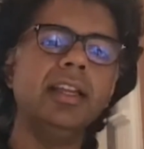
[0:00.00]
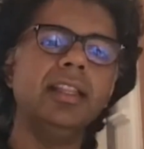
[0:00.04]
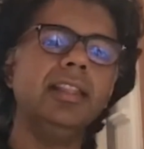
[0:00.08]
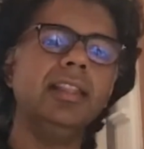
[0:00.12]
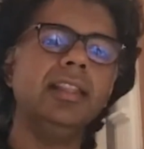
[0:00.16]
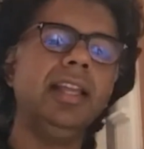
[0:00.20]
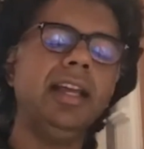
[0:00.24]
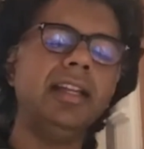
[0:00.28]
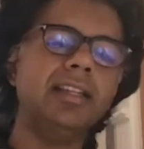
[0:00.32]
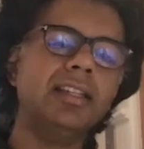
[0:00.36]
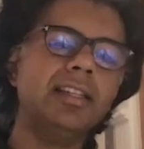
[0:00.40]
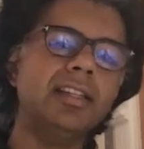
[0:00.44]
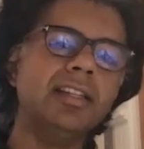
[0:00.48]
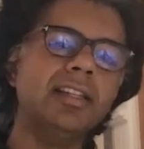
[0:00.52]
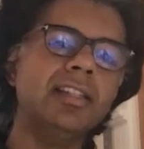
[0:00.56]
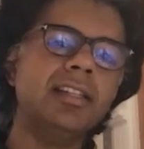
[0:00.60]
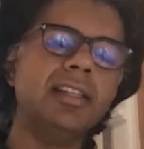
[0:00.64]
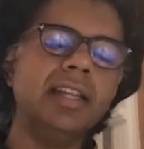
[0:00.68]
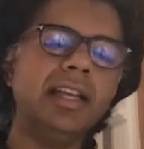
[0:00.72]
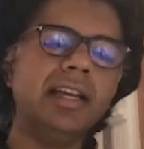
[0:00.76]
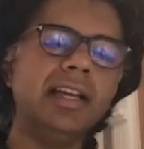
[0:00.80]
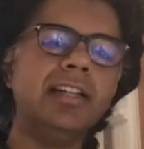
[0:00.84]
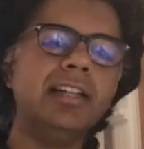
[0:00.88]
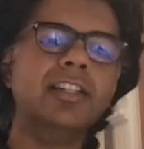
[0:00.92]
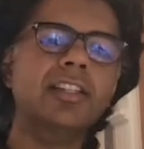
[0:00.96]
That doesn't
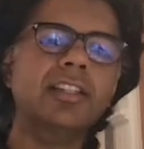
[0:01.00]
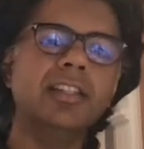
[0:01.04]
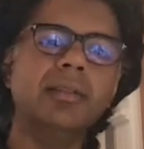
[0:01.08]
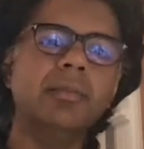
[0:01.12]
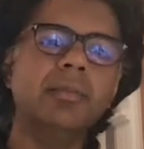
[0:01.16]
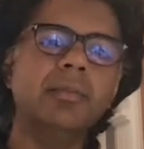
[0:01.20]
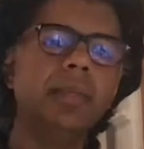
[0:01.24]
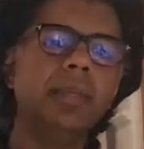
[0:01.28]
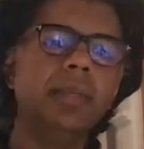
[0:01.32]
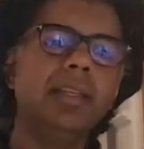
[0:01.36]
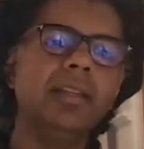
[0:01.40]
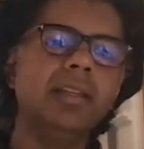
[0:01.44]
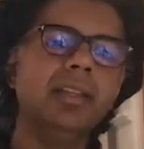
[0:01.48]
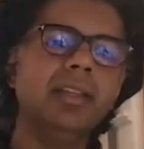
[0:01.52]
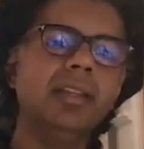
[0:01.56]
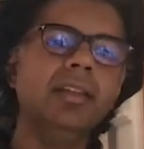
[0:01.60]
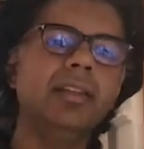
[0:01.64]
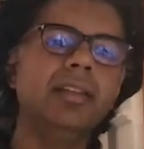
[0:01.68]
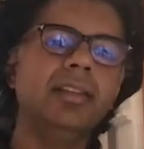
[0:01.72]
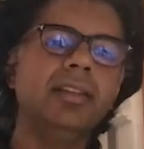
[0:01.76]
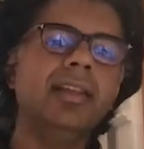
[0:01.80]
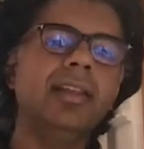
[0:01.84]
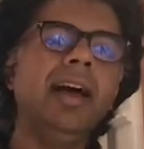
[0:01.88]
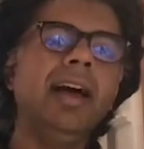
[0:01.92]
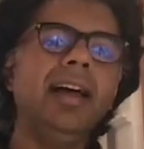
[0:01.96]
actually
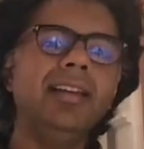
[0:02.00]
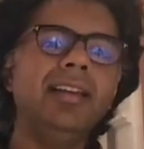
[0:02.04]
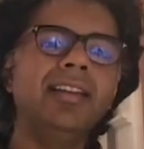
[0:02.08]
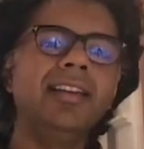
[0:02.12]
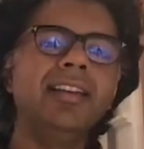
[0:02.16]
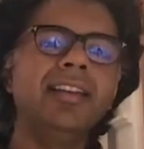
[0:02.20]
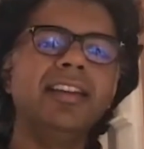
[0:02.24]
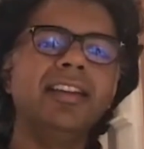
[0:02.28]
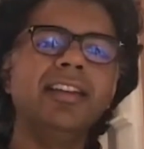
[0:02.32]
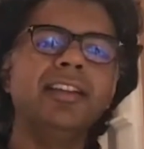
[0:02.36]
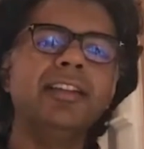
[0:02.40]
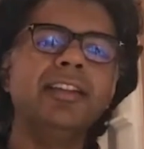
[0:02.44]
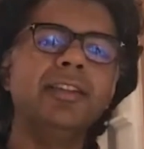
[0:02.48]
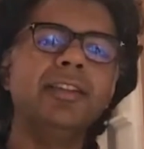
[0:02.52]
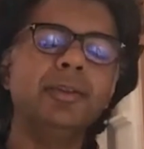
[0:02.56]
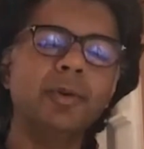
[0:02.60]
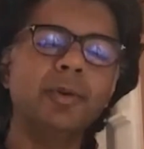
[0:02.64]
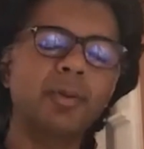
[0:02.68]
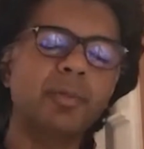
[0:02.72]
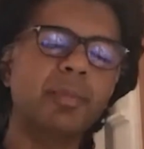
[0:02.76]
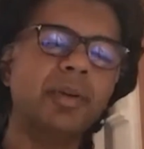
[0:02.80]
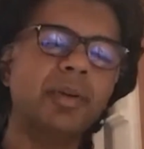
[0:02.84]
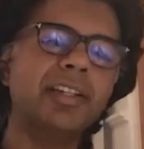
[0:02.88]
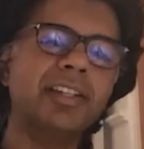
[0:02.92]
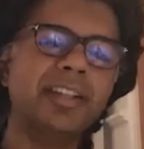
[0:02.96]
mean that
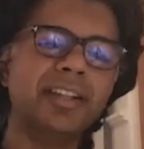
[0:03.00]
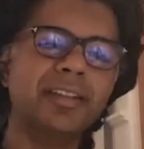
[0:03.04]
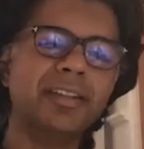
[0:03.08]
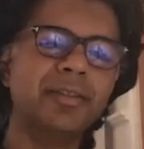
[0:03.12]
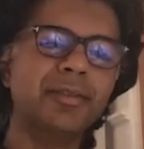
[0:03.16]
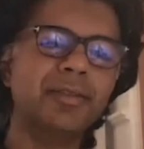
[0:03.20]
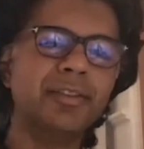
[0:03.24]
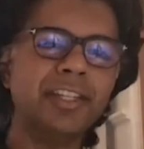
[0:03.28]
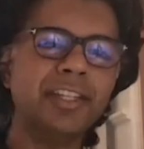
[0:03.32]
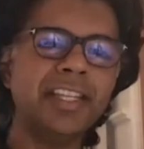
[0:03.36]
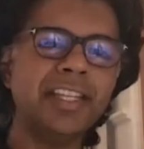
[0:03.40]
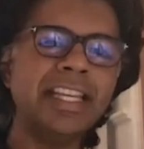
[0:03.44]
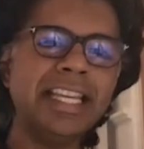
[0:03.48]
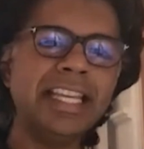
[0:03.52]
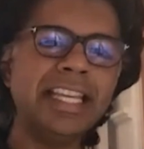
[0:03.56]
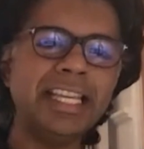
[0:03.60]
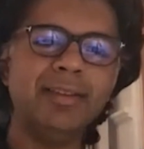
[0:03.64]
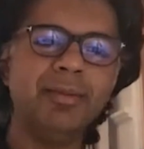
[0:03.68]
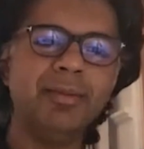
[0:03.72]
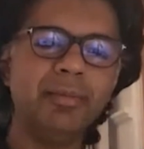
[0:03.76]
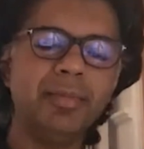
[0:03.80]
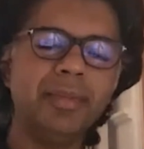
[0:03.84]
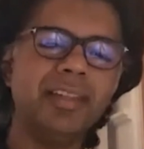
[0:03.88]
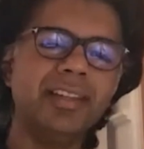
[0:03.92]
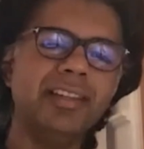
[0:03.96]
your particular
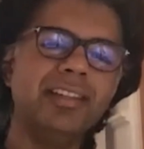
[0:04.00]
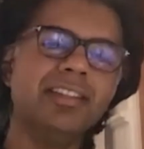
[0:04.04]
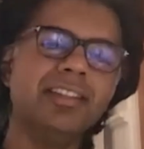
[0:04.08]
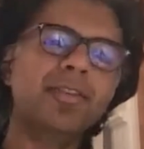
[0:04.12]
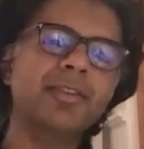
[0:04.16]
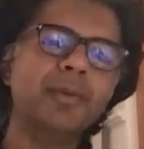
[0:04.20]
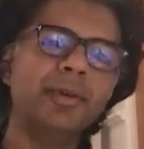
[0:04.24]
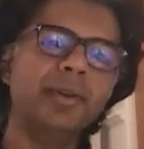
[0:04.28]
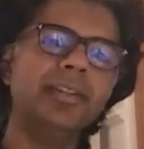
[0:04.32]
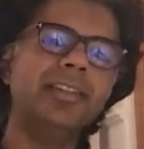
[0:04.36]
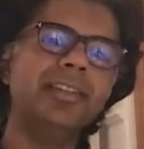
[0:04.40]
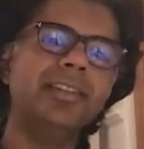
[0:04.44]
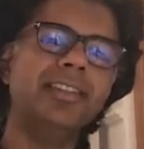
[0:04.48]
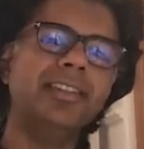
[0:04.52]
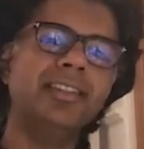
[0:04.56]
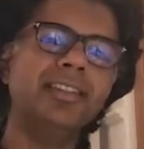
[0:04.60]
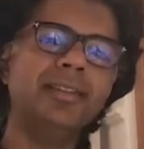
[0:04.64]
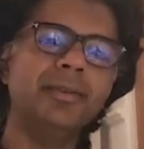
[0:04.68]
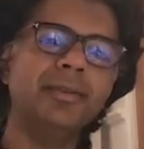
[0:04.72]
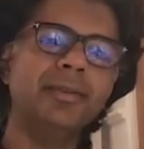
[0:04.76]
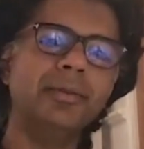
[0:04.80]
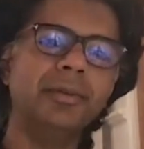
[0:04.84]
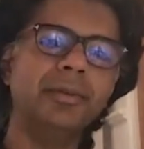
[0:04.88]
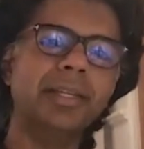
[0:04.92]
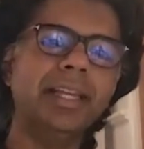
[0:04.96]
team is going
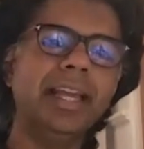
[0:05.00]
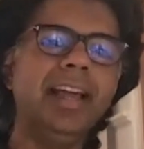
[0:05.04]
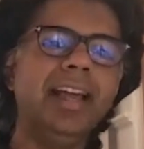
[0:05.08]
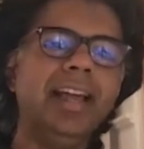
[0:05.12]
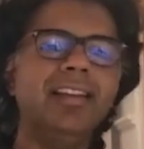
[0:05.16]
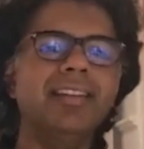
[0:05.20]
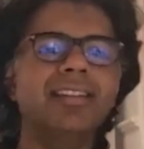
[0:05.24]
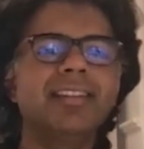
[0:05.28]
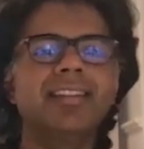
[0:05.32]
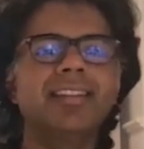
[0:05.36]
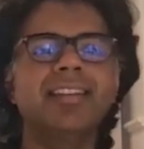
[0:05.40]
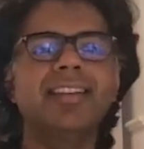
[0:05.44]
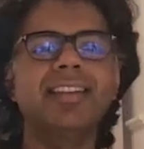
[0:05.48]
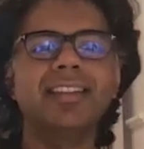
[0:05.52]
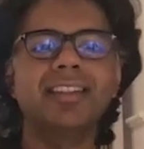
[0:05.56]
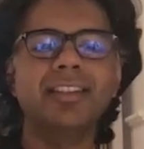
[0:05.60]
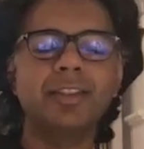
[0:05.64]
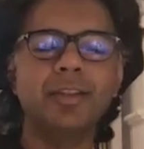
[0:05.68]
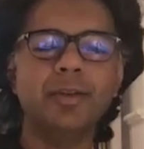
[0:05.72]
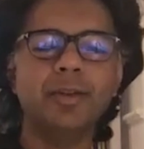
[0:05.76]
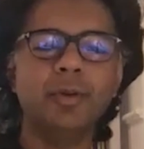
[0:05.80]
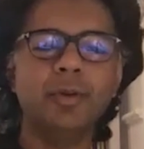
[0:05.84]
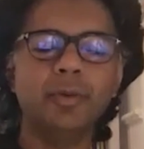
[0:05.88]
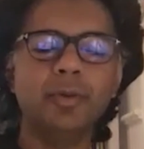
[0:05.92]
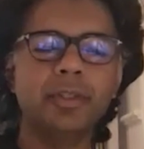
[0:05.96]
to get
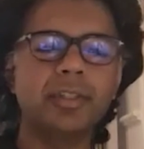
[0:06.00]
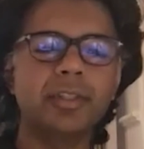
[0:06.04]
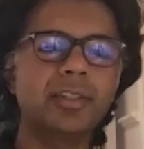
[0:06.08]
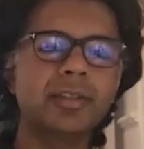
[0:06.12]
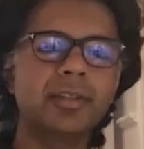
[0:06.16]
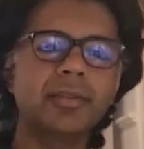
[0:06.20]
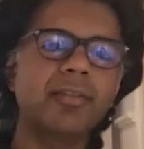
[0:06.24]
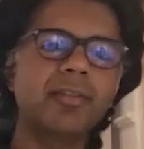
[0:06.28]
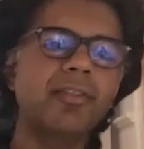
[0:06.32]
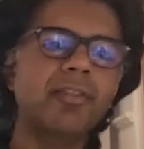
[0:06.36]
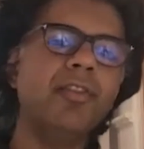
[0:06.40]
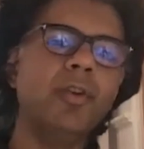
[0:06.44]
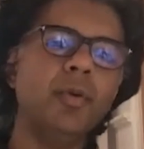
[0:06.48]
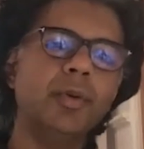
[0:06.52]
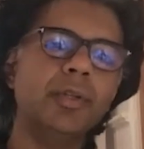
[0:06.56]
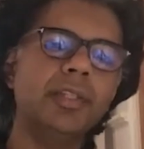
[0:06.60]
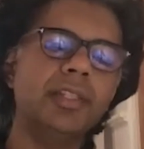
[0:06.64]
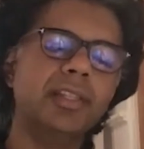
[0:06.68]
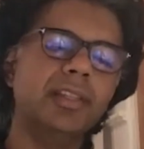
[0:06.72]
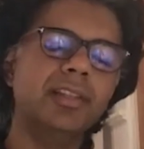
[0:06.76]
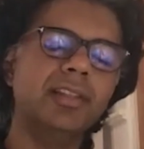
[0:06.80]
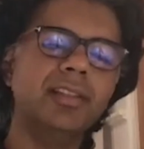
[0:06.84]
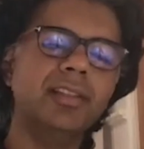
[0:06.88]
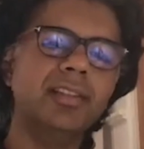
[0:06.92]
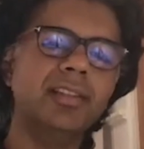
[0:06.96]
those folks
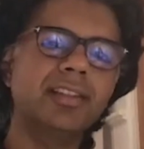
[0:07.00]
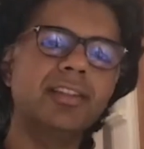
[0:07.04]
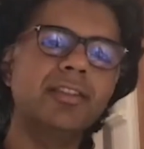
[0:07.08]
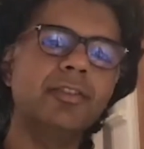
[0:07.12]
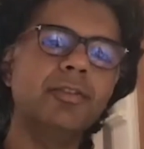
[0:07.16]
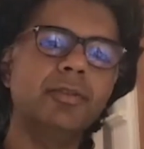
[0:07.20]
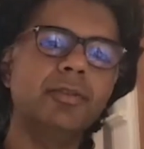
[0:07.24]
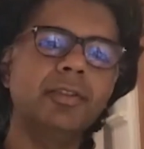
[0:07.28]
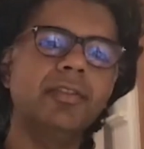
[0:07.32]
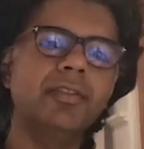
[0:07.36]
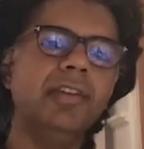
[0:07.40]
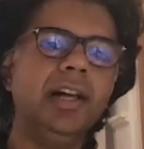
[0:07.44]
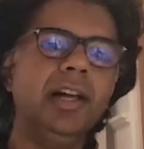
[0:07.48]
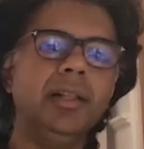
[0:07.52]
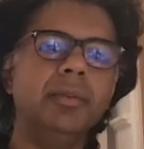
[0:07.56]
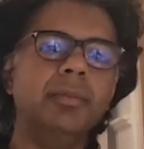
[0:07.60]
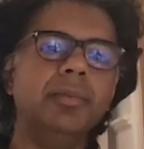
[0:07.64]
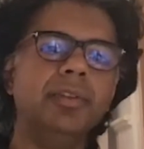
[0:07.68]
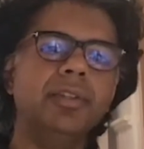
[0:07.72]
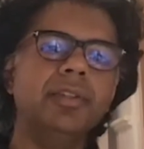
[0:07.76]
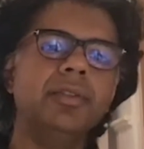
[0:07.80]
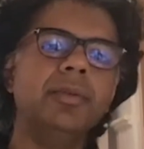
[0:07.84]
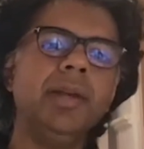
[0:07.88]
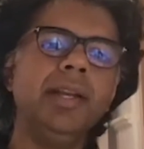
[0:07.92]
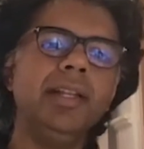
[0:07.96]
as new
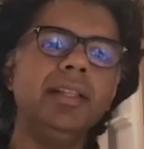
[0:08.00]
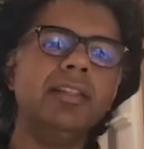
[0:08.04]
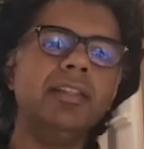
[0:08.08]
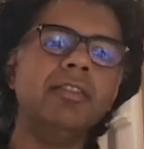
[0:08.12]
developers, right?